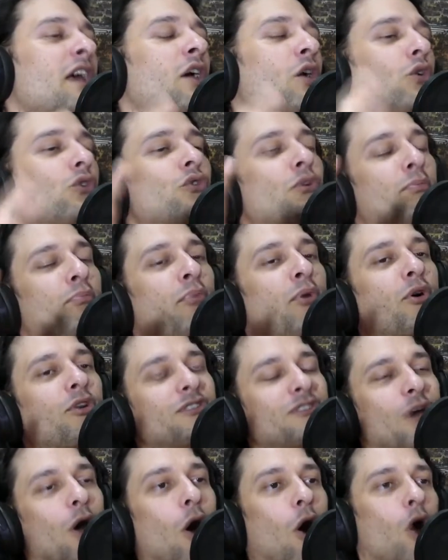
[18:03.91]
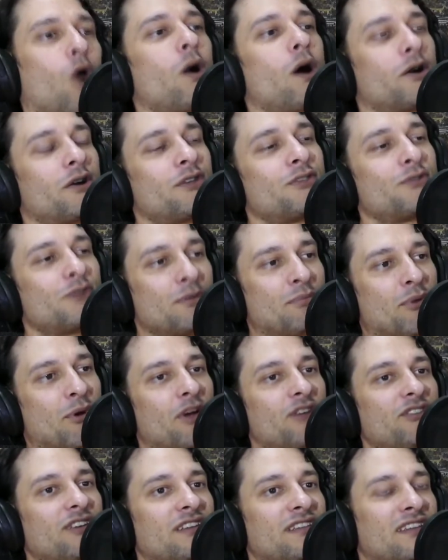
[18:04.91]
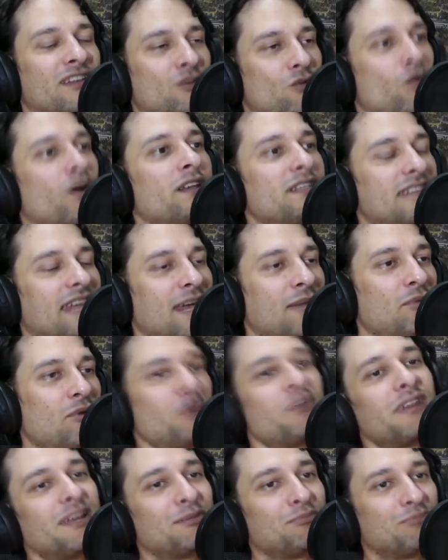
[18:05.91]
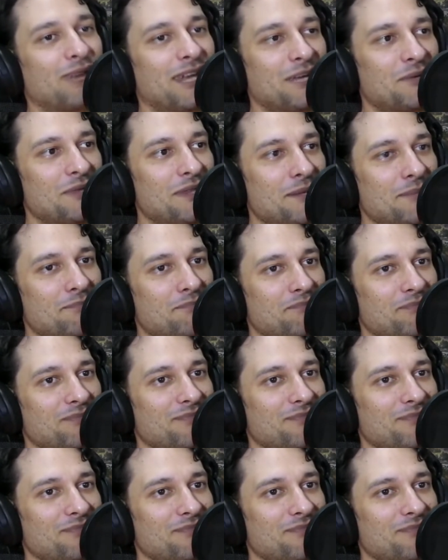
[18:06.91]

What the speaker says: Could we put all our 3 projects into one table and play with them?